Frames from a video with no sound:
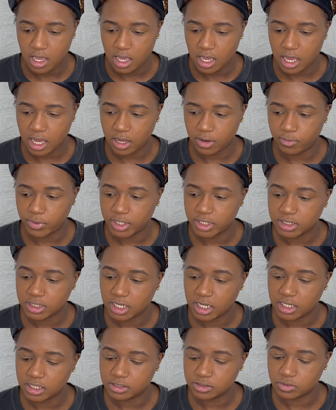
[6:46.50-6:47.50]
I want to
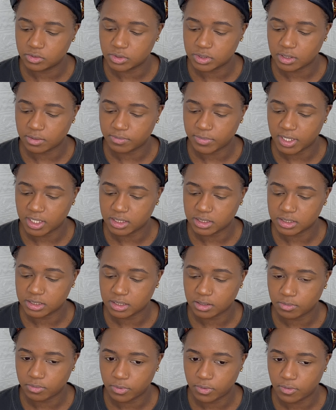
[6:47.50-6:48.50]
kind of do something
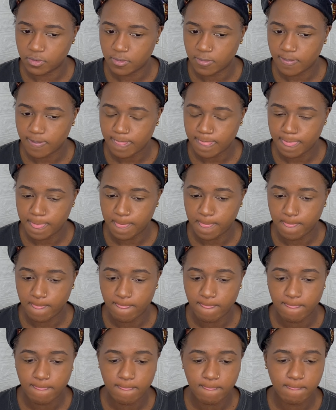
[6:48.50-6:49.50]
simple.
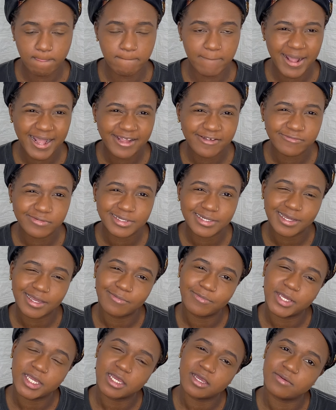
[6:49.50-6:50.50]
My everyday
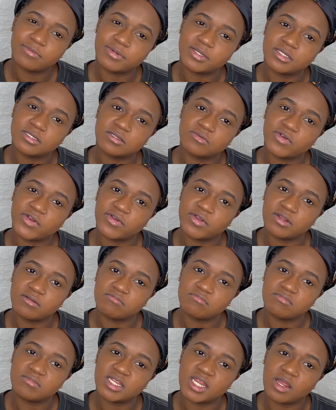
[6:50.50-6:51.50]
makeup is very
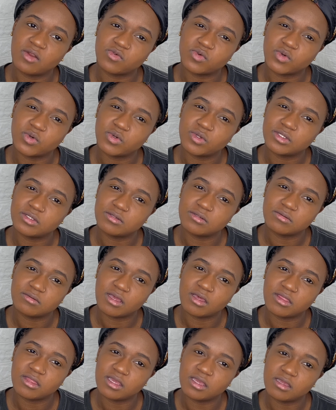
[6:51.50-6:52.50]
natural. It's
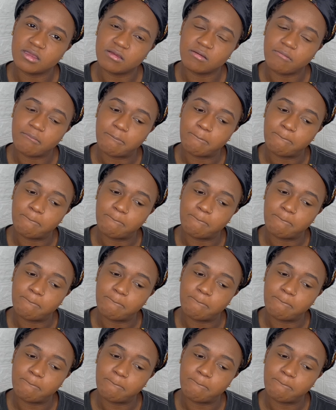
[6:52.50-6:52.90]
nothing.